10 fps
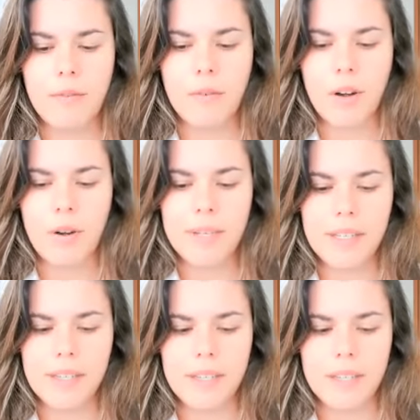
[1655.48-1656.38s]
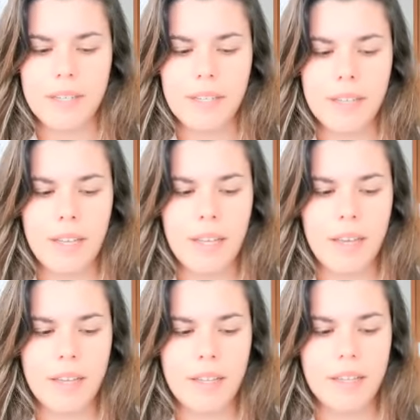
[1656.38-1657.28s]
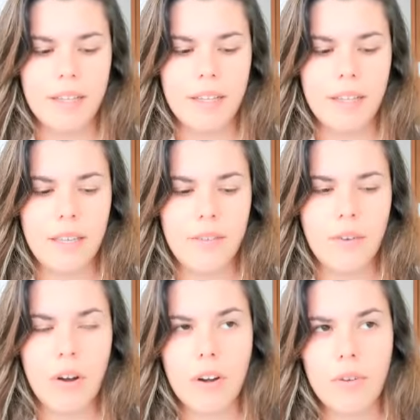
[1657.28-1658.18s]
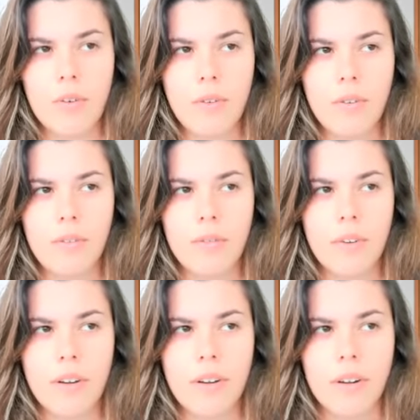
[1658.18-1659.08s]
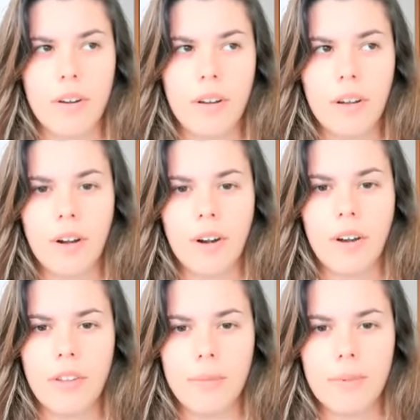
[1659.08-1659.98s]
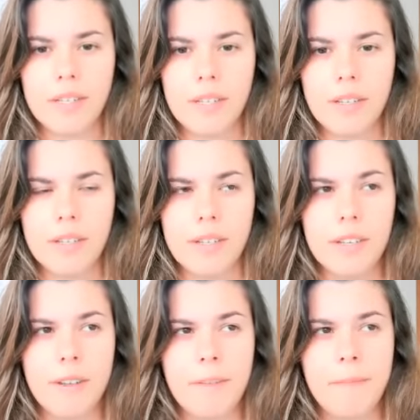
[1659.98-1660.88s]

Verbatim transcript: for our business. And if our goal for our other business,